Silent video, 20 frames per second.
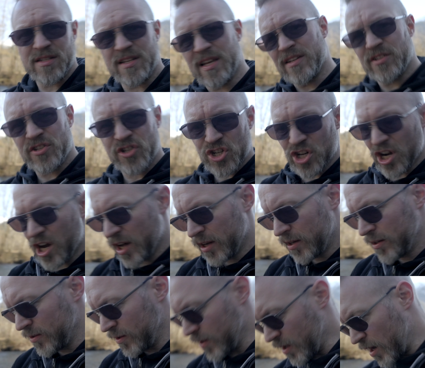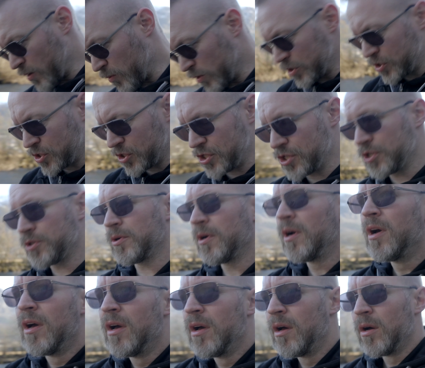test shot that I want to do
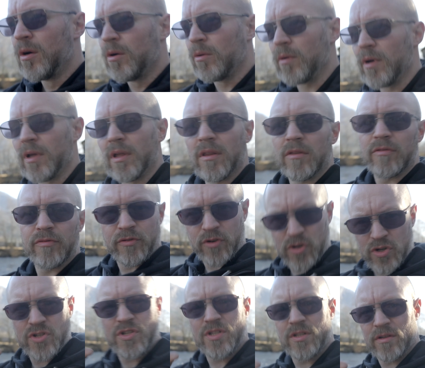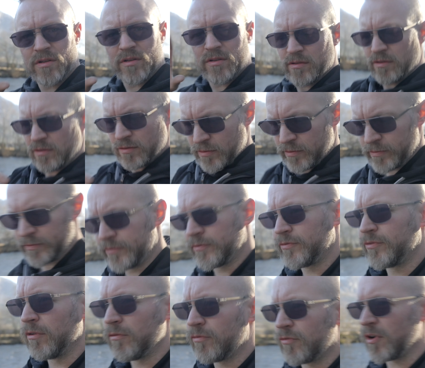with first the
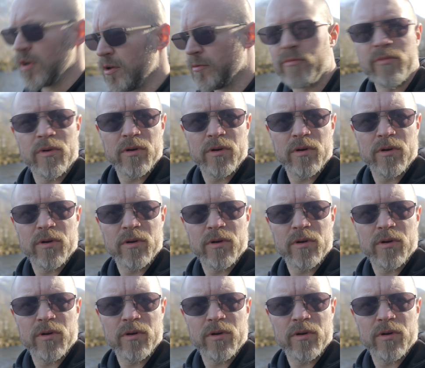full frame